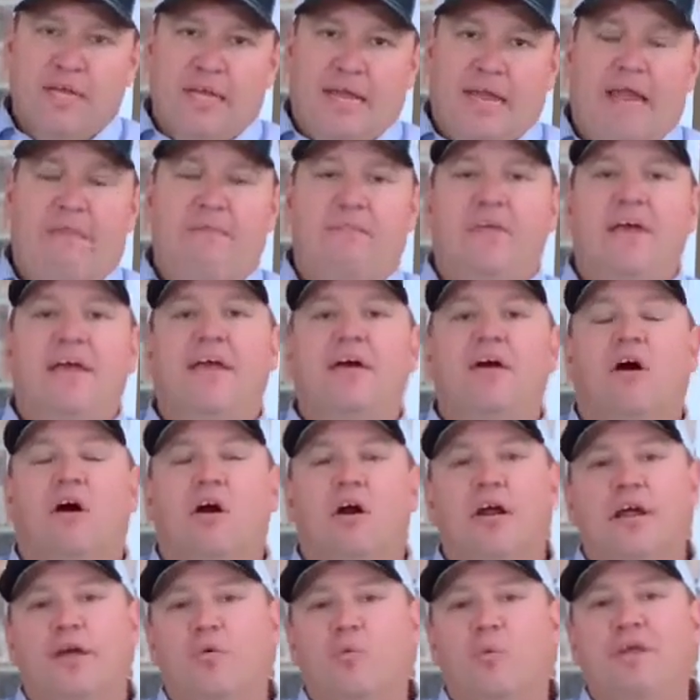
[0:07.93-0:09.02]
and they
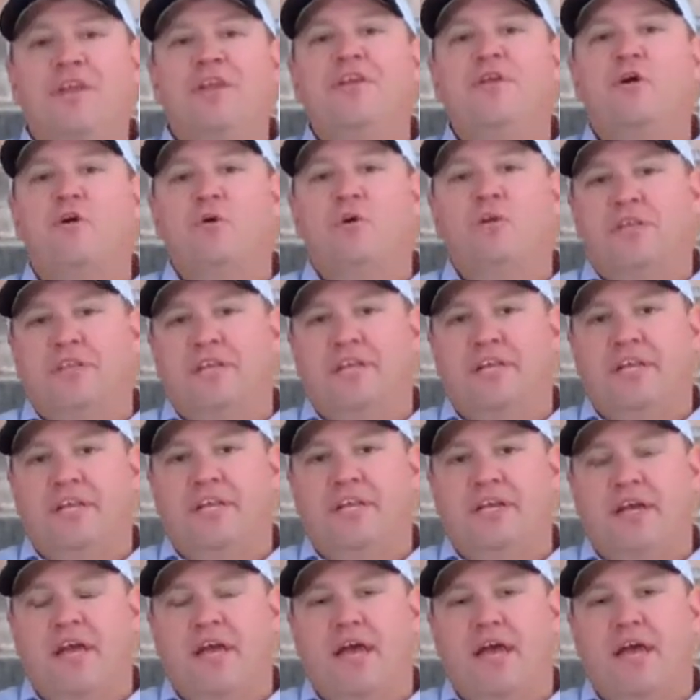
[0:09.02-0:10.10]
are a window
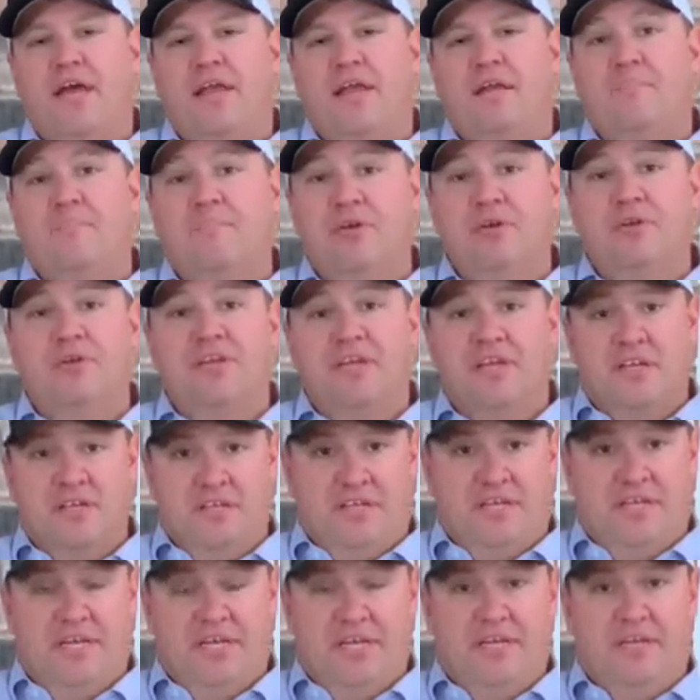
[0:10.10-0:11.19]
cleaning and building
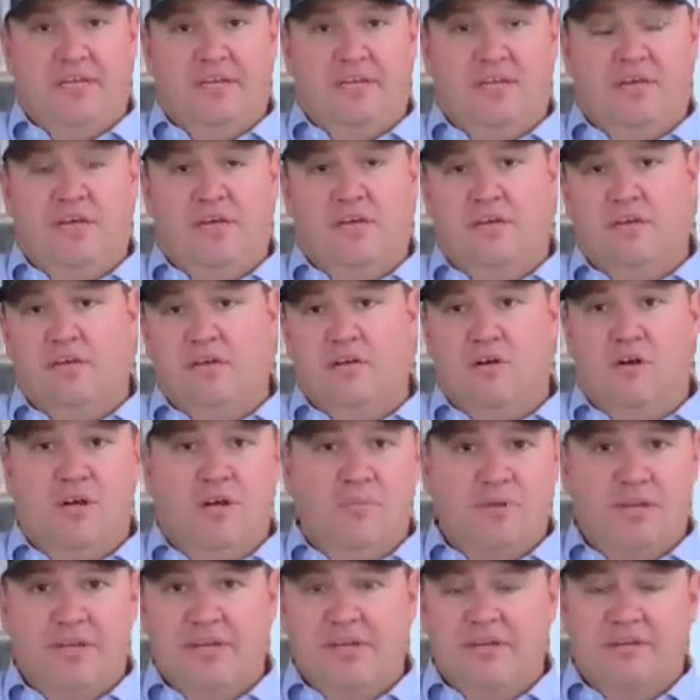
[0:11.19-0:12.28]
cleaning
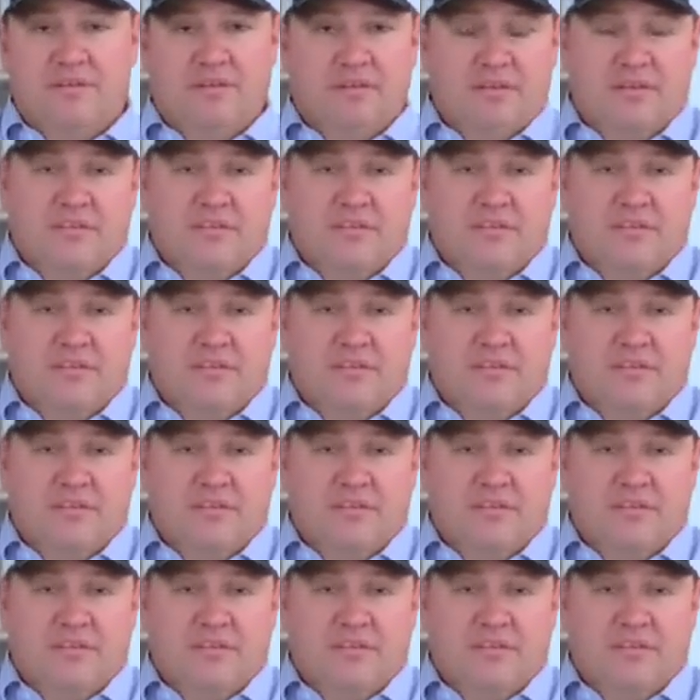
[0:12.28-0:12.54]
automated.